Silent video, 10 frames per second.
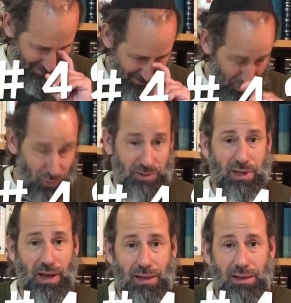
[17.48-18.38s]

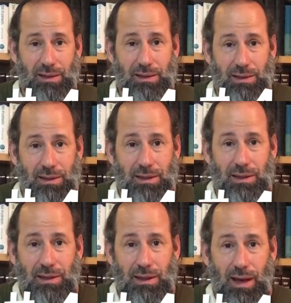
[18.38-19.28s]
Tuesday.
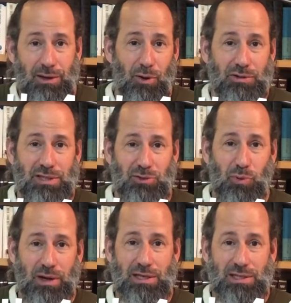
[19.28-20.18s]
I know it's the
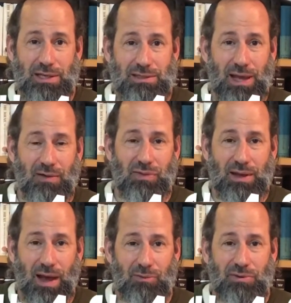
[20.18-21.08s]
26th day of the
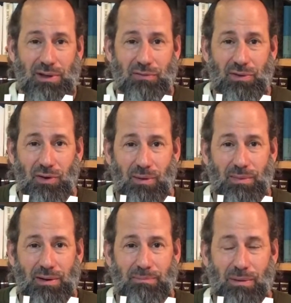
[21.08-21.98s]
counting of the
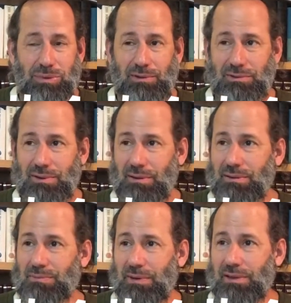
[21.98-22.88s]
Omer in biblical
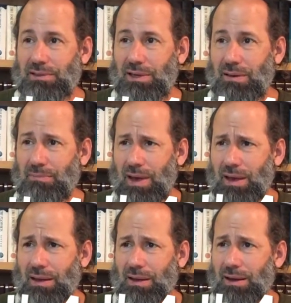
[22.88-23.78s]
terms, but it's
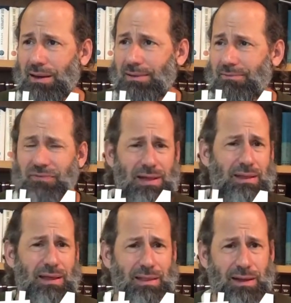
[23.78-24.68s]
May 5th, I
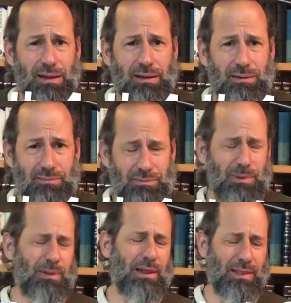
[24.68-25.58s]
think.
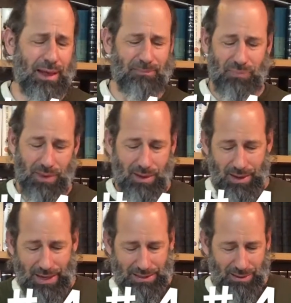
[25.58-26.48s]
Something like that.
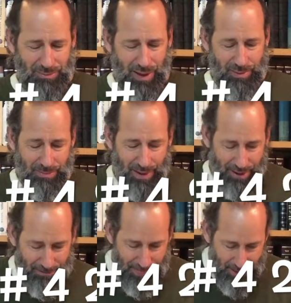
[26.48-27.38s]
It's sometime in May.
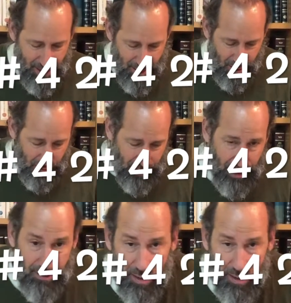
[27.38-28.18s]
Okay.